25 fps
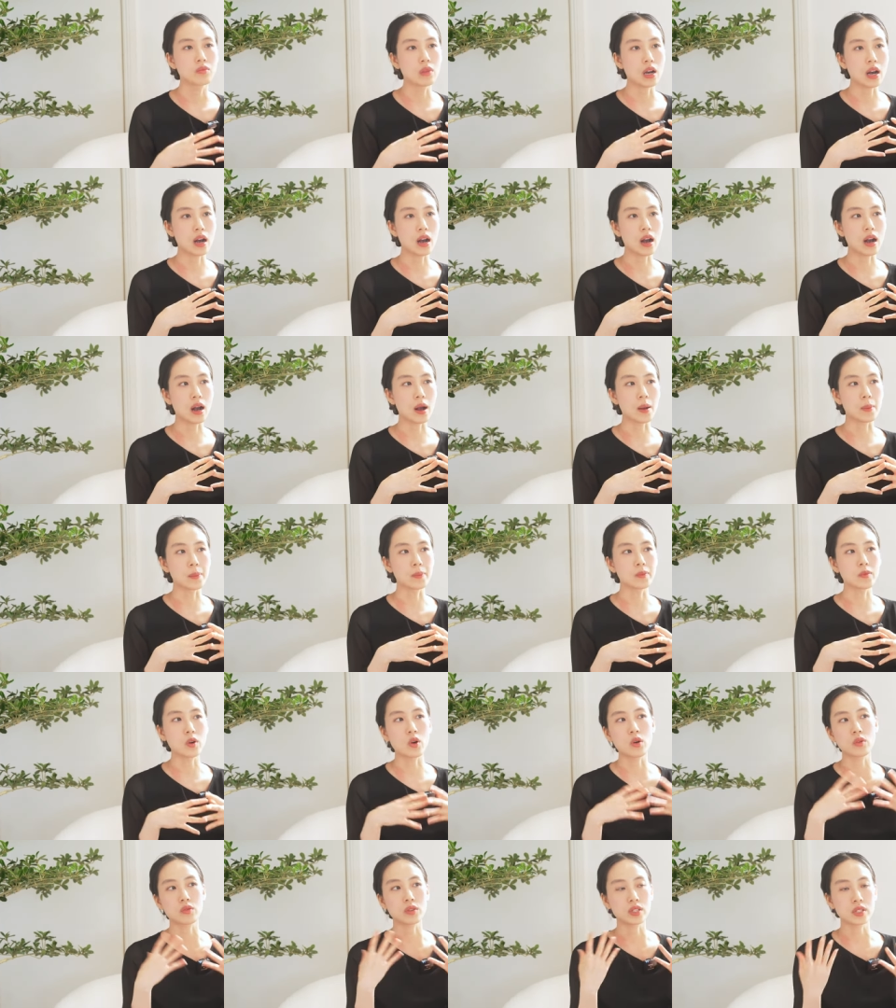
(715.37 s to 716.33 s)
um,
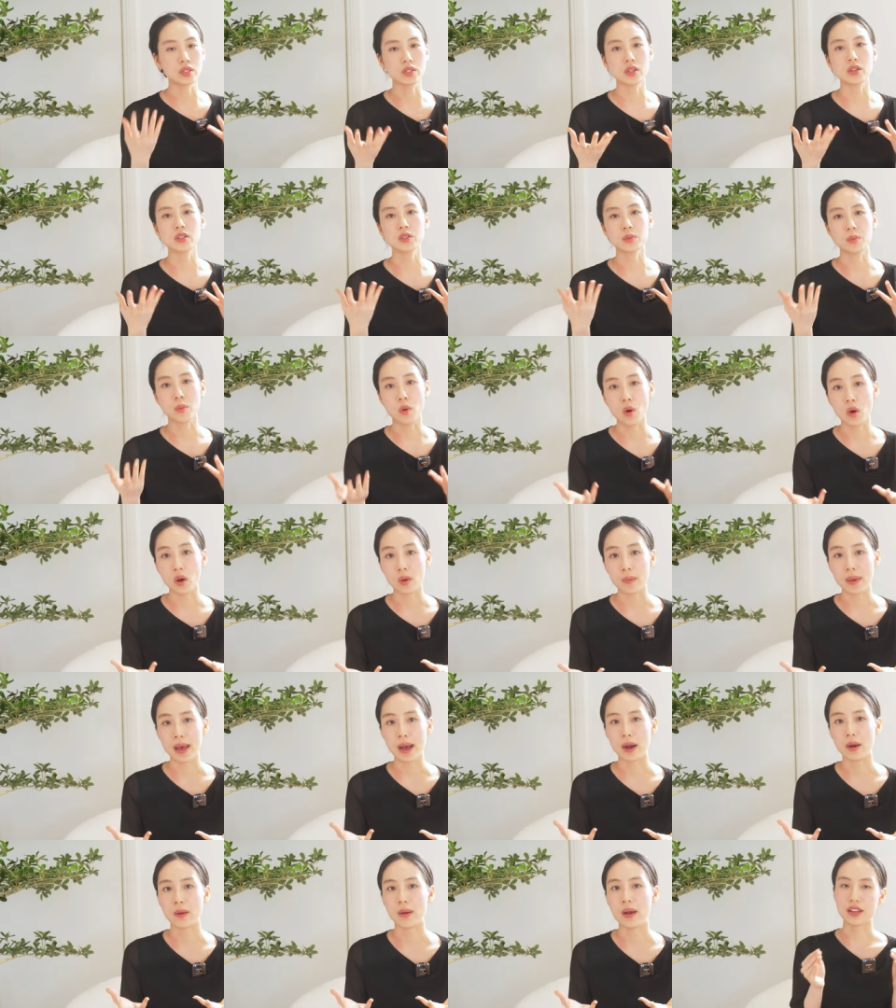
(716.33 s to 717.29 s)
or research more
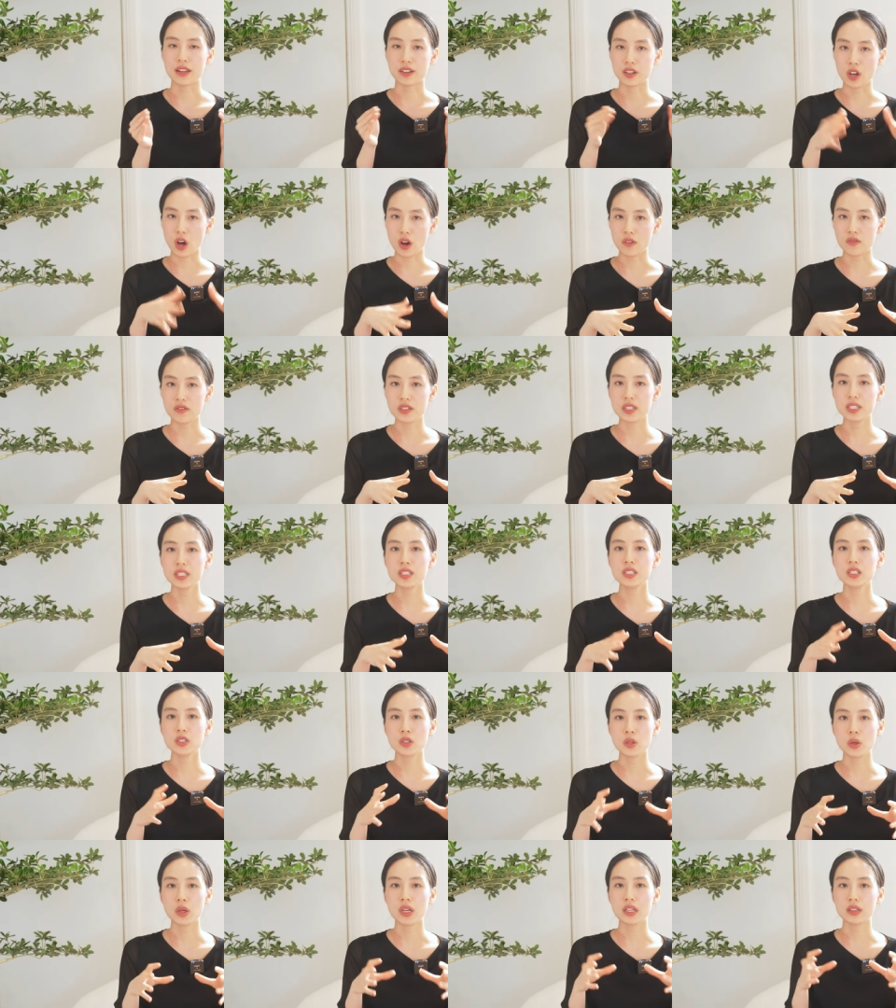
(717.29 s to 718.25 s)
about and
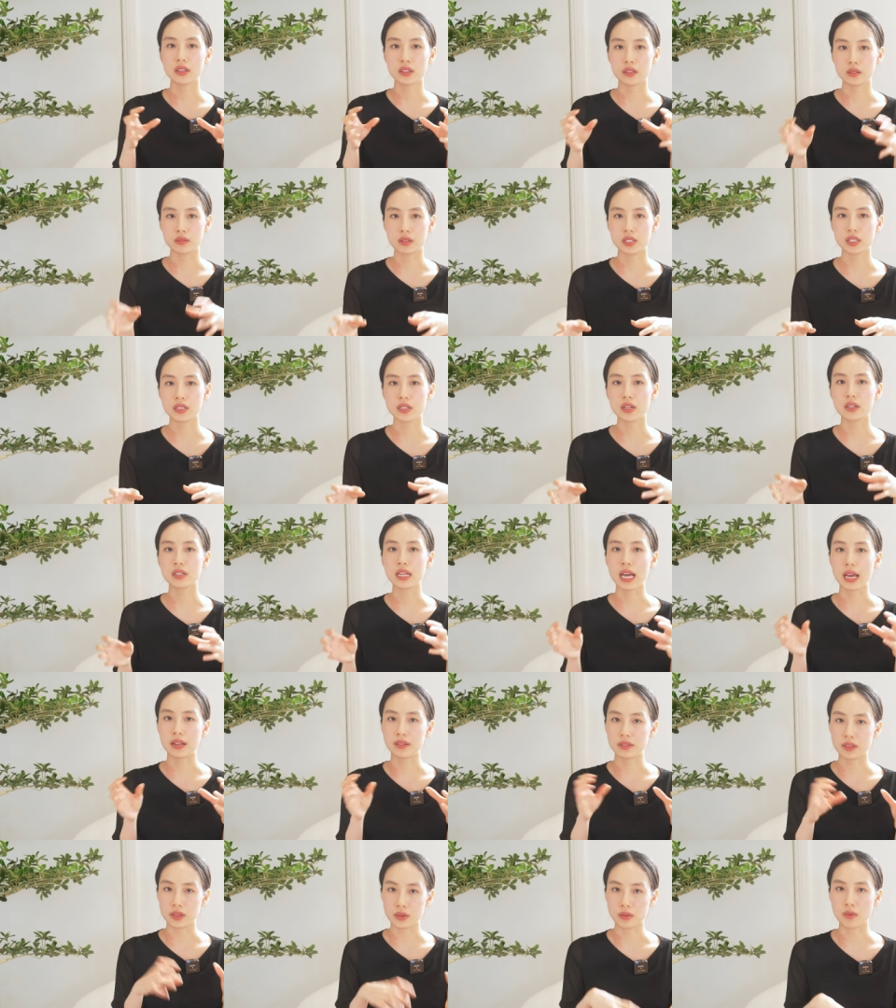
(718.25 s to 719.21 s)
confident doing the research
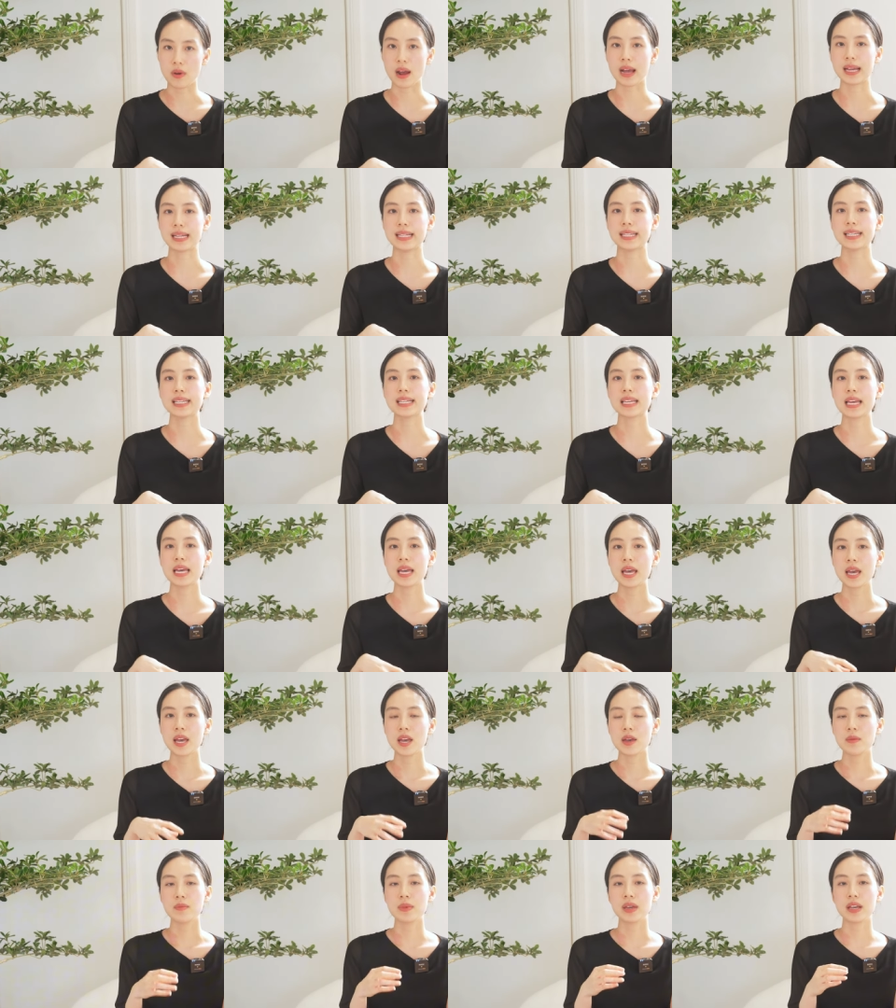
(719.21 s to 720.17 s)
and the writing
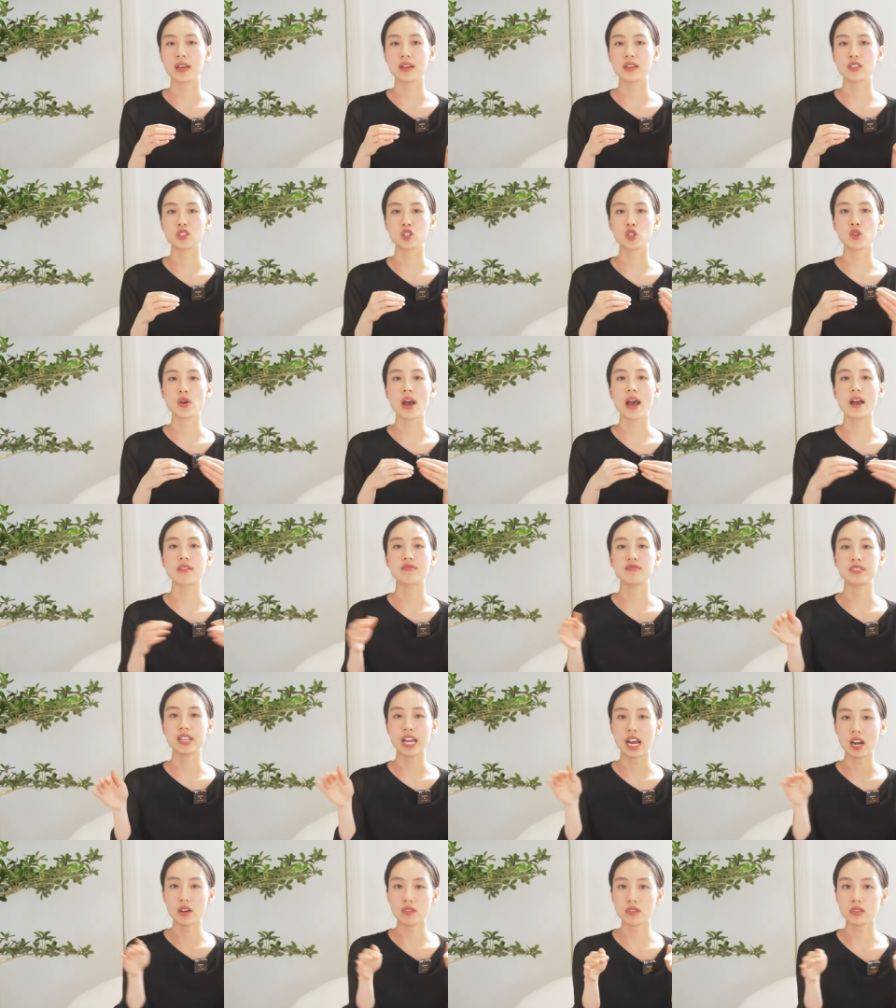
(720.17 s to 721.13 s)
because you have
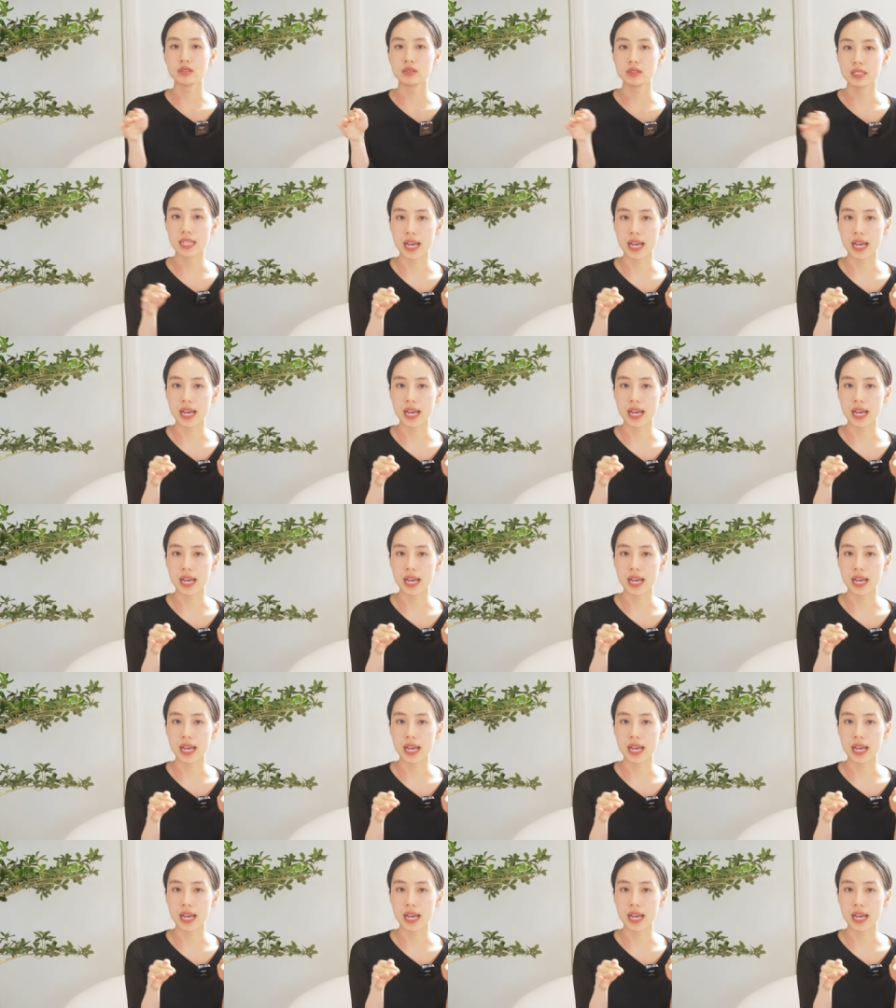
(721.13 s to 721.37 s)
narrowed